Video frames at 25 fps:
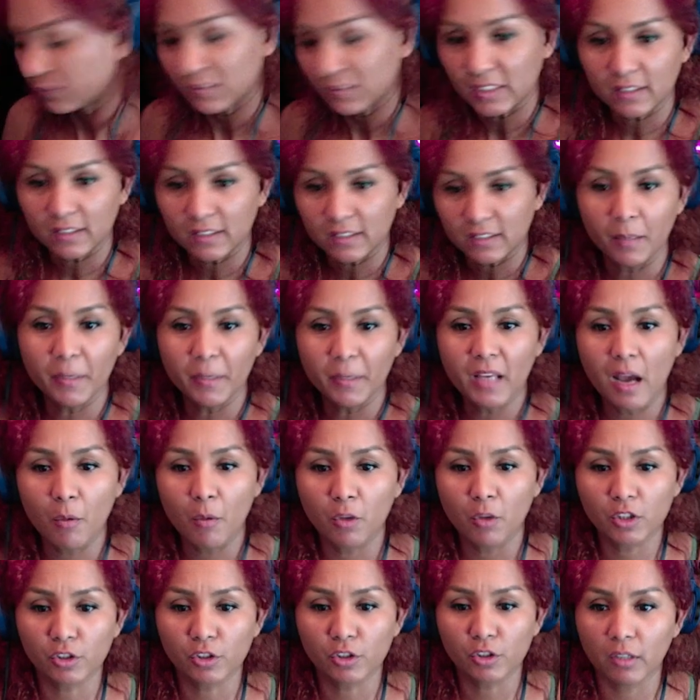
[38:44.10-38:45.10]
Tell me, how
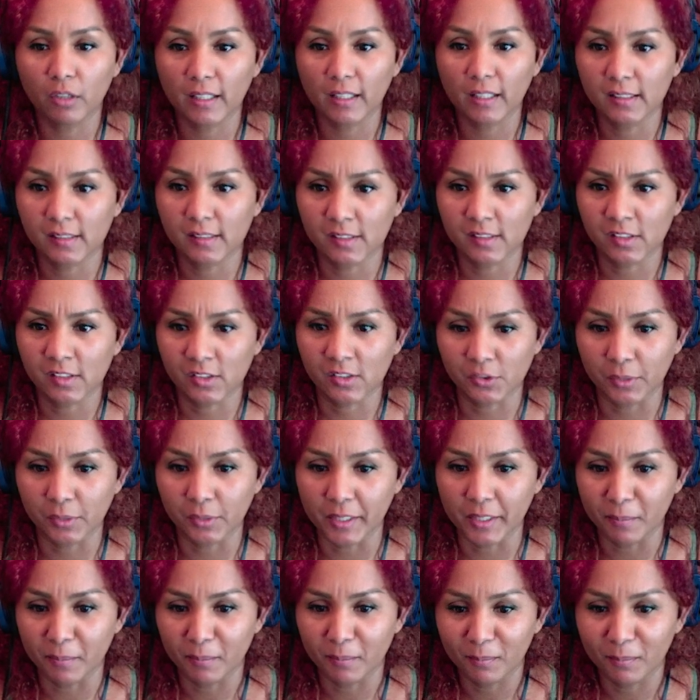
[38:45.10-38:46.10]
was your last
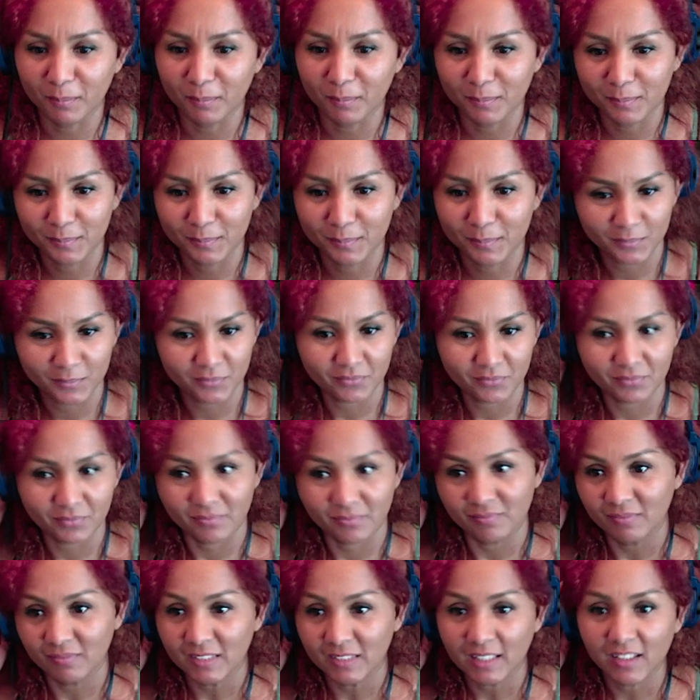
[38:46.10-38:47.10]
stream?
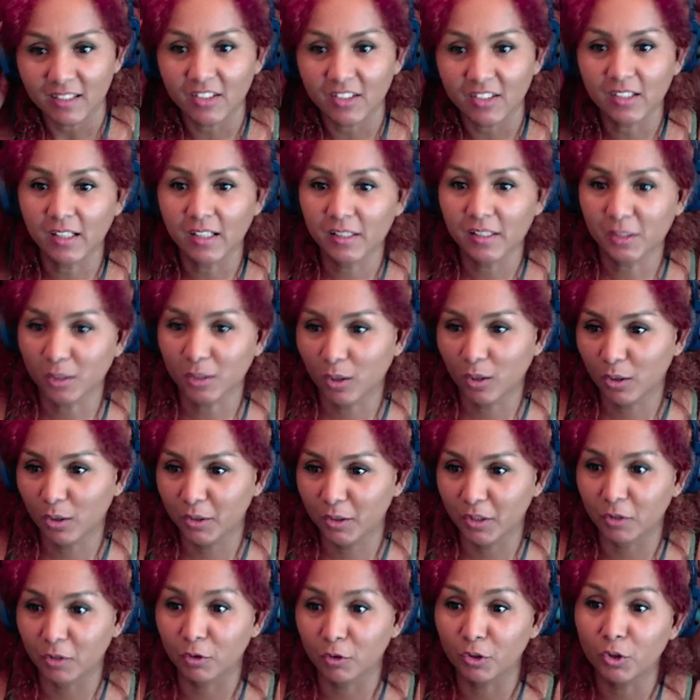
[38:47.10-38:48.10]
Because I saw
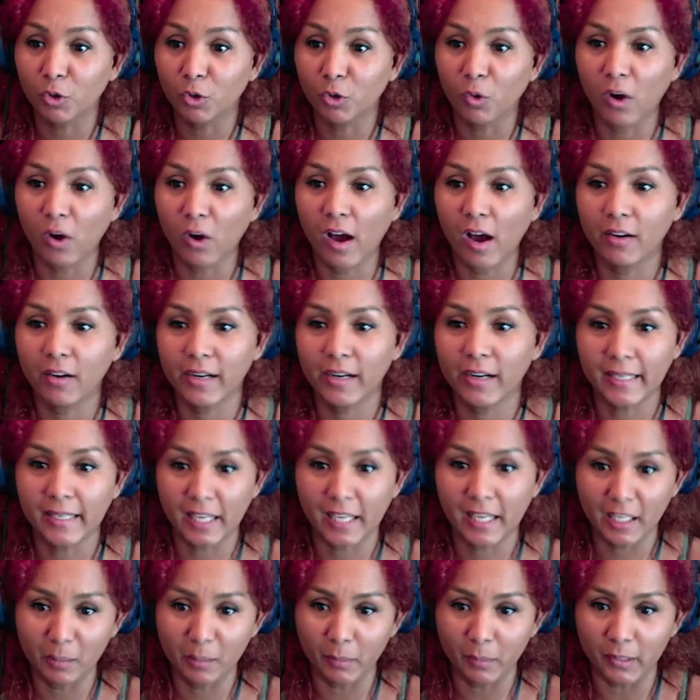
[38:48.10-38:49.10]
you. You are a
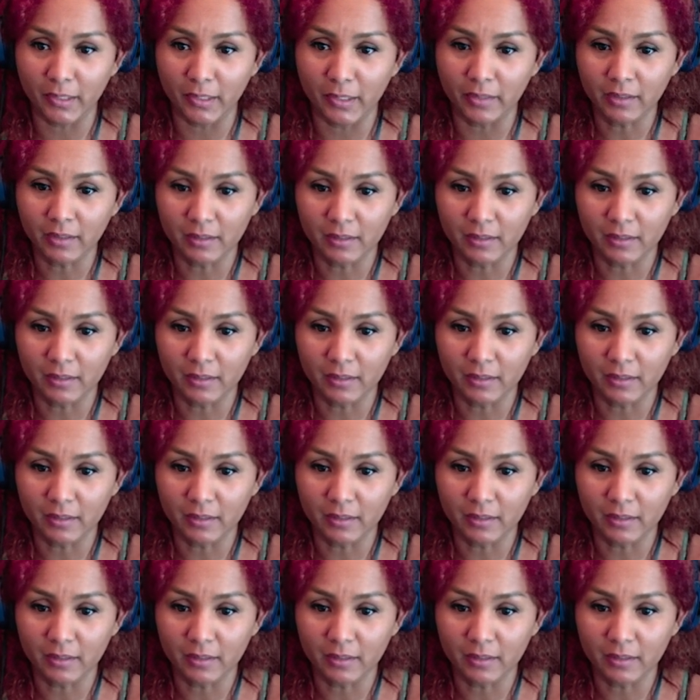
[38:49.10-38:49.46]
gamer.